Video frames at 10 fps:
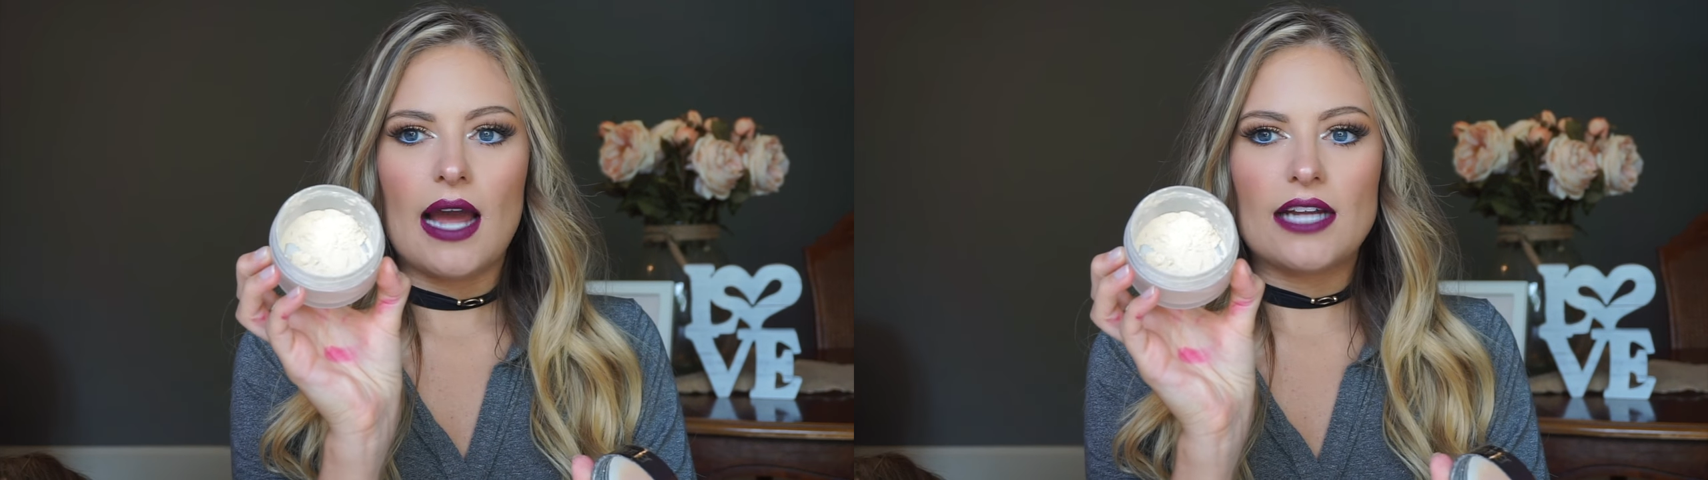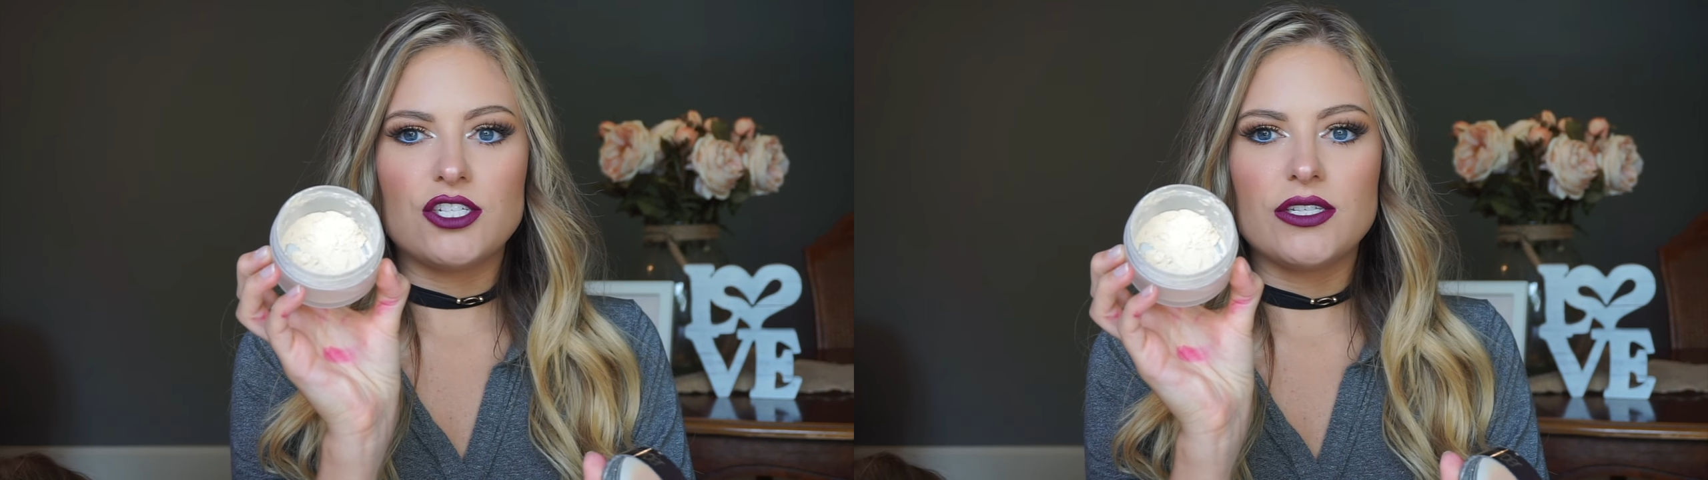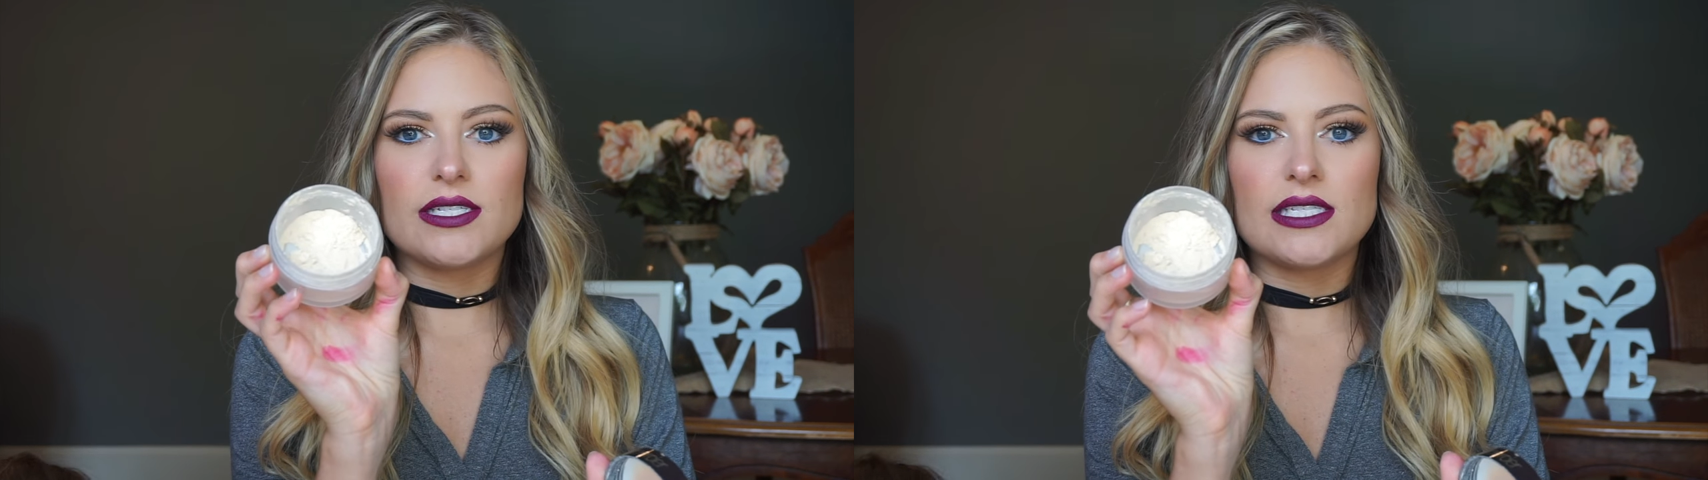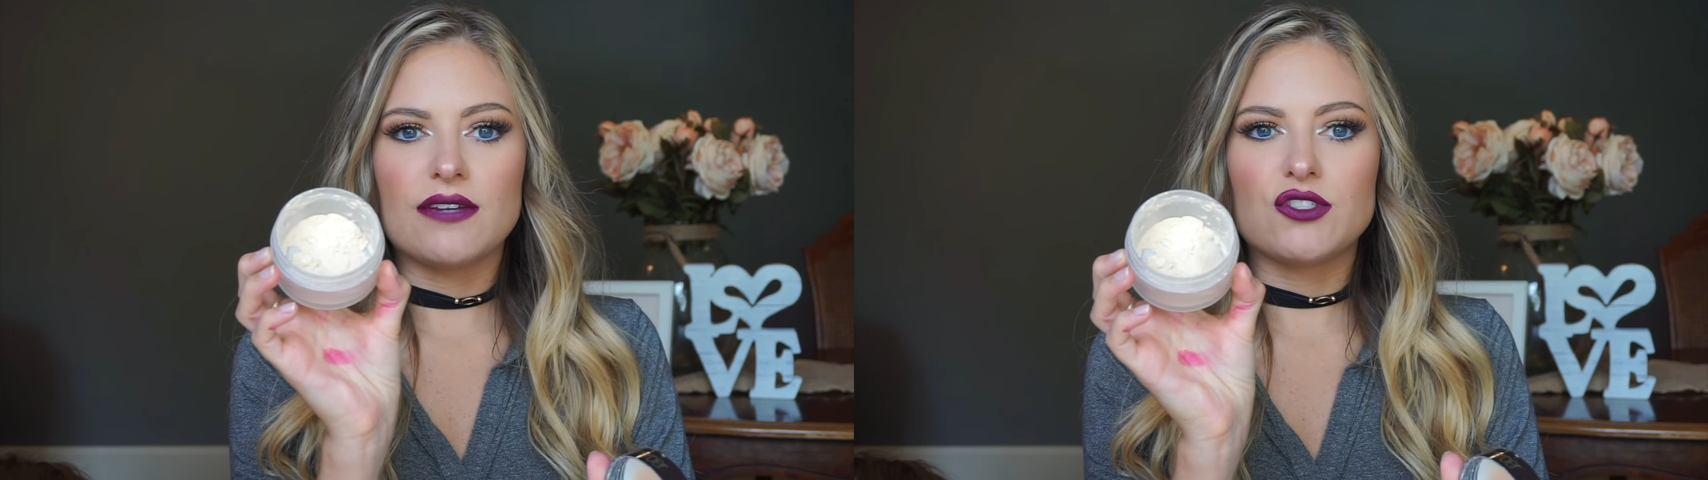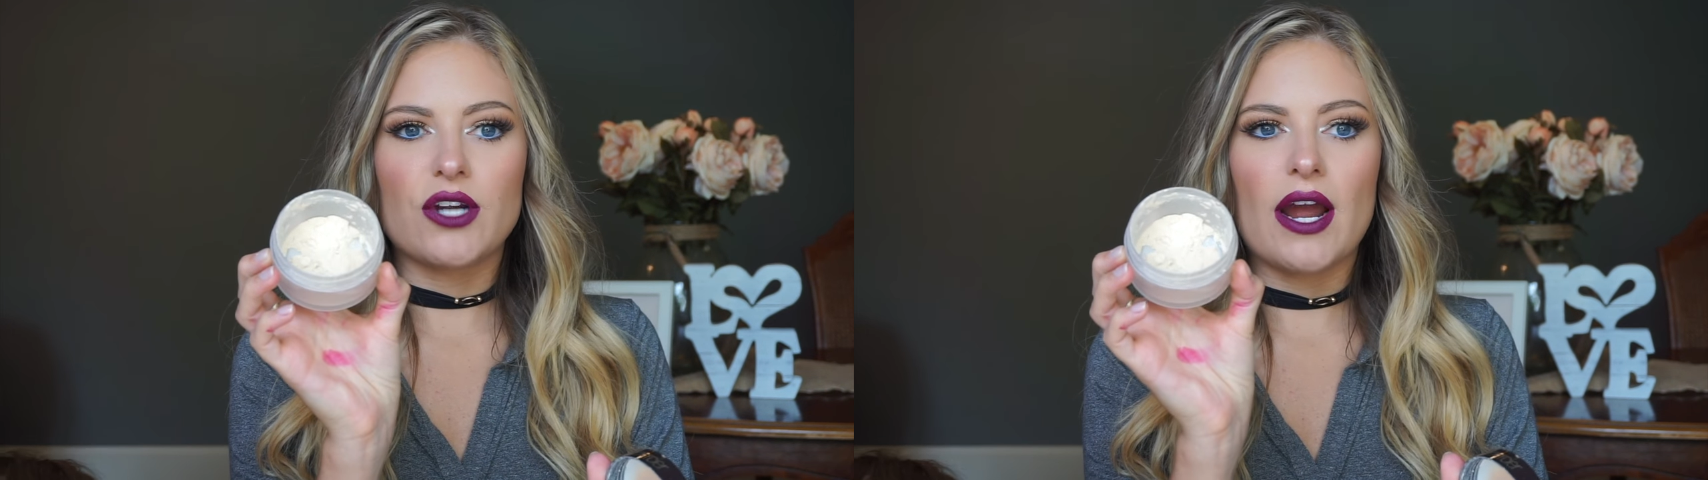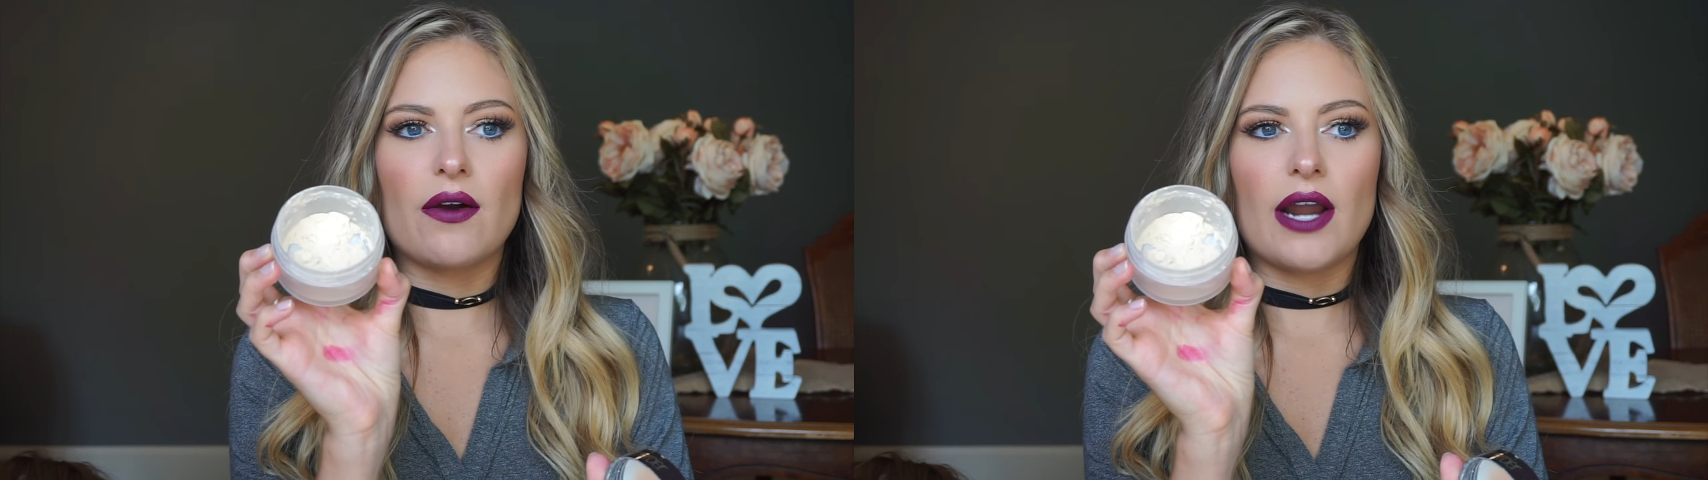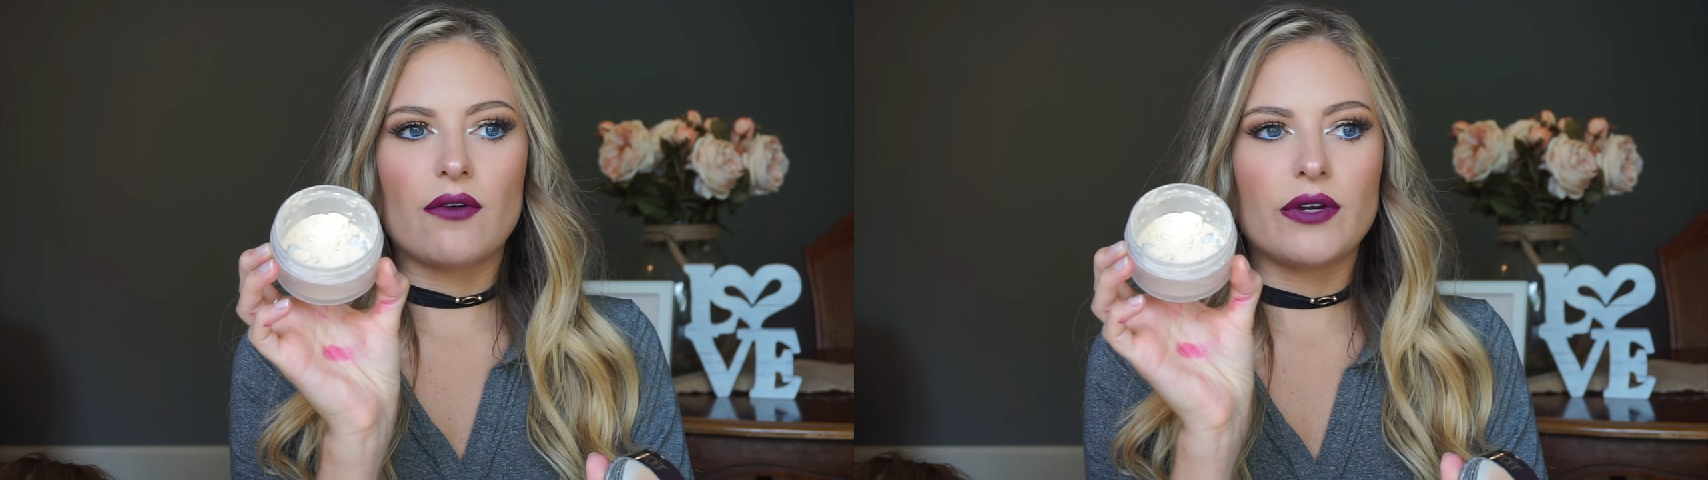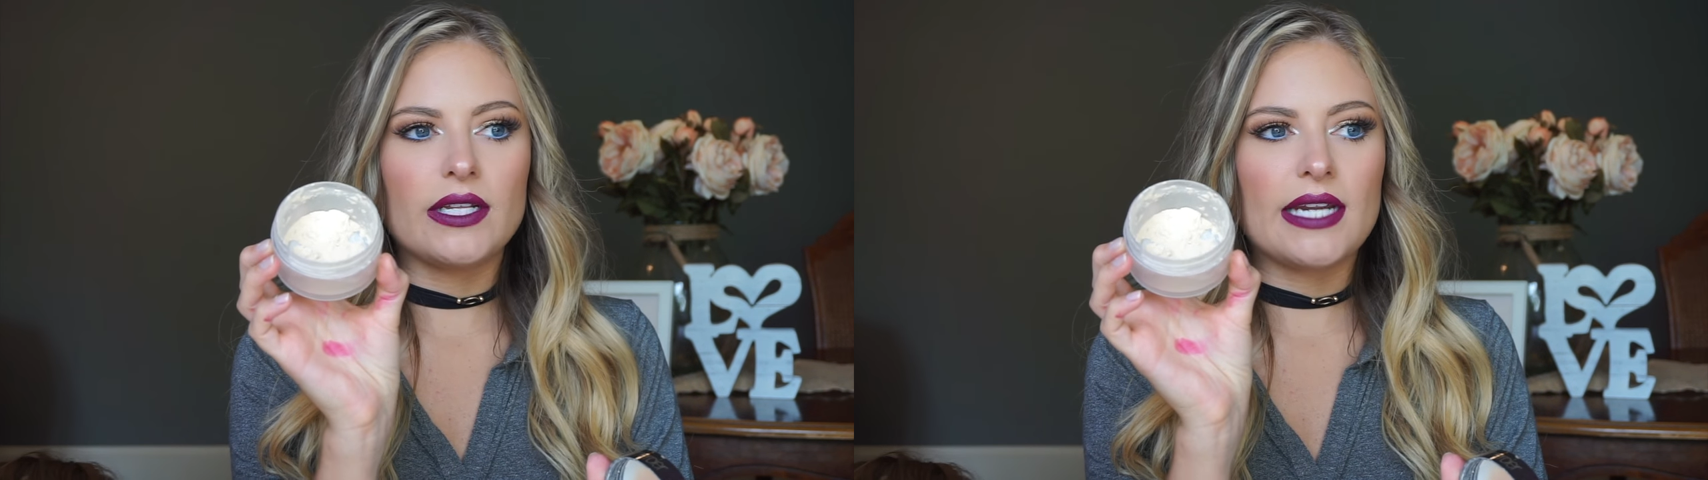I took the sifter out and I
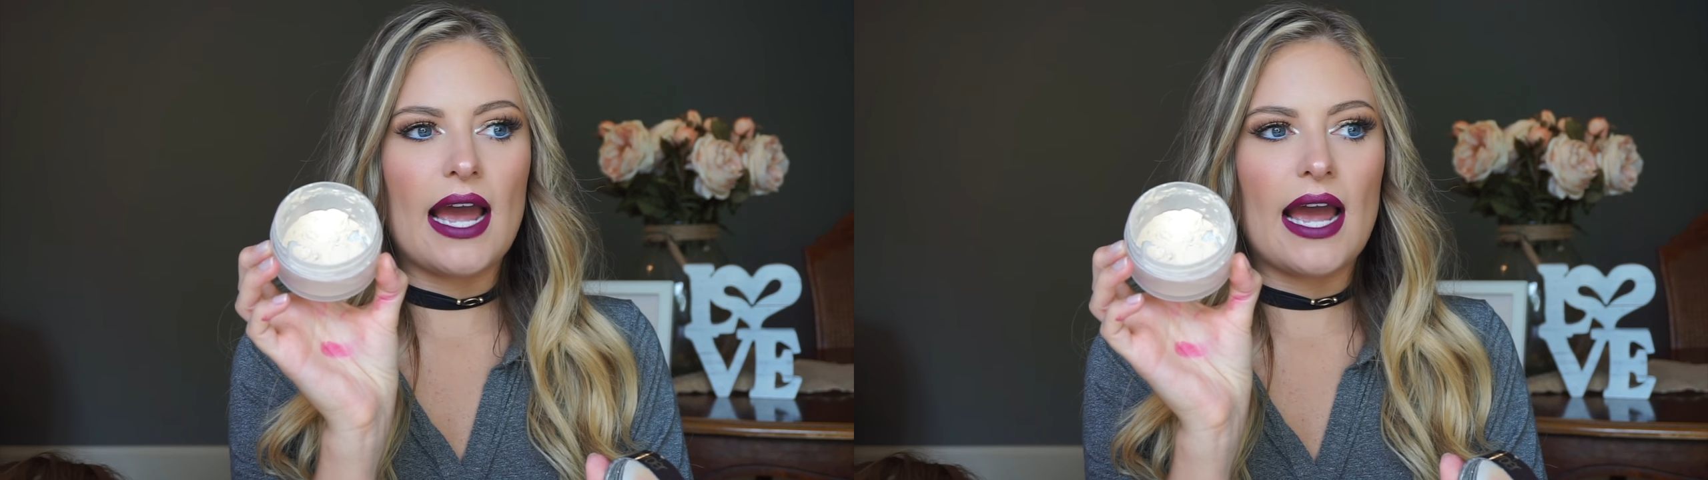really